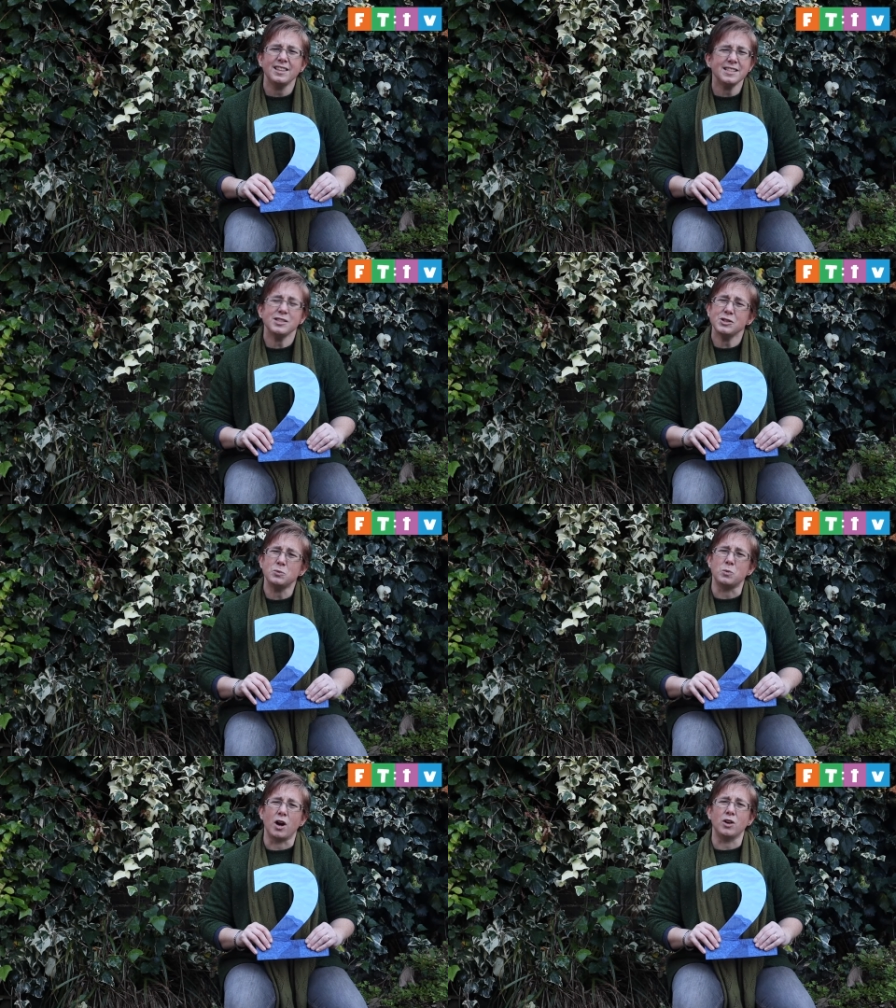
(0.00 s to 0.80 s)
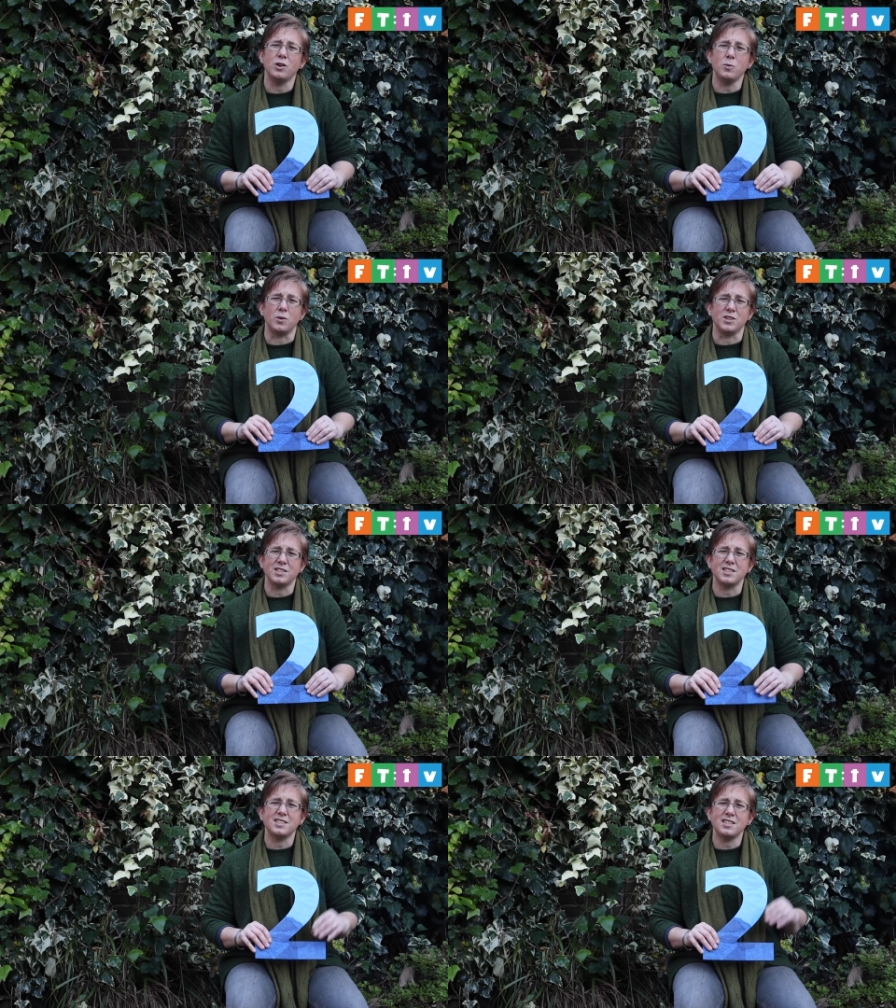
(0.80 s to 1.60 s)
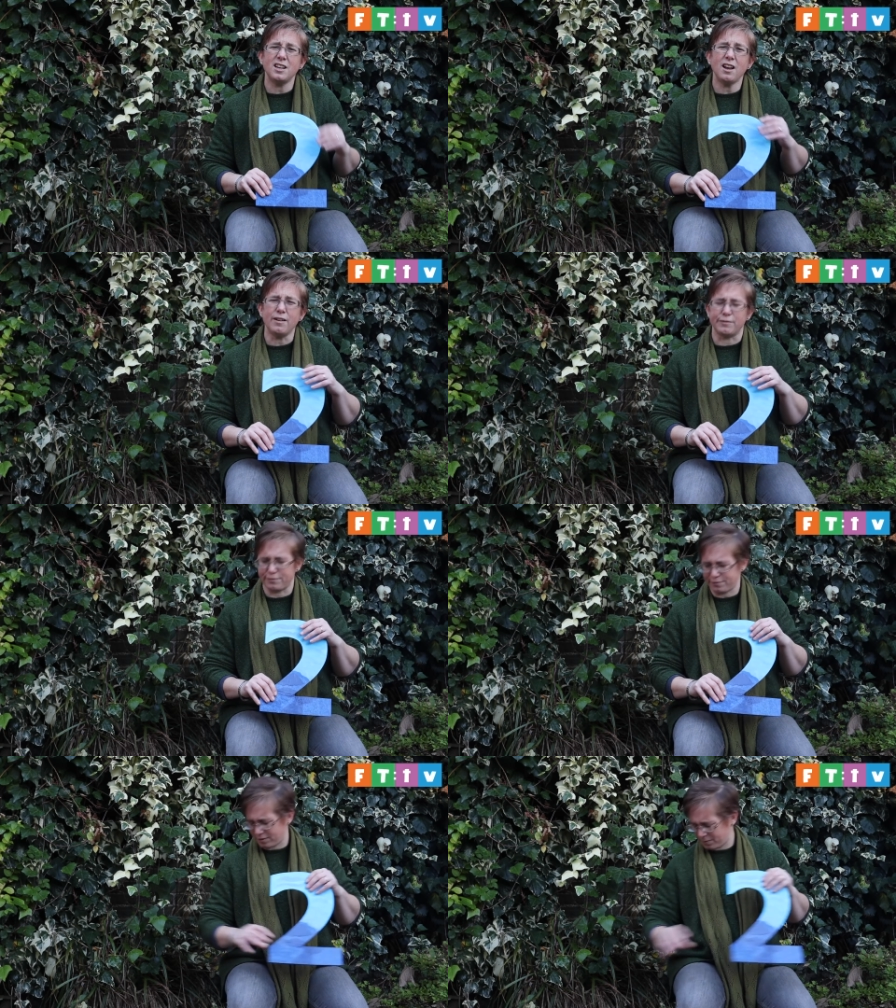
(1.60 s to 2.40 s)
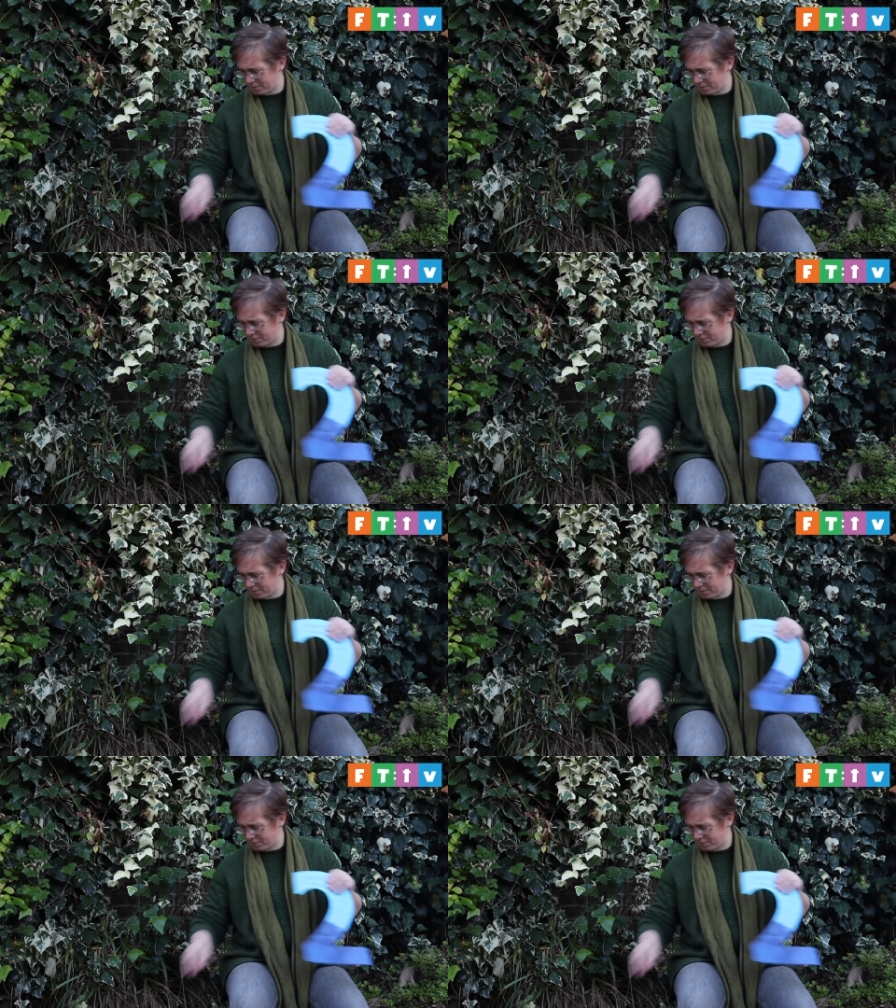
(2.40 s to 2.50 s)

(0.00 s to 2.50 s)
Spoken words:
This is the world God wants us to love.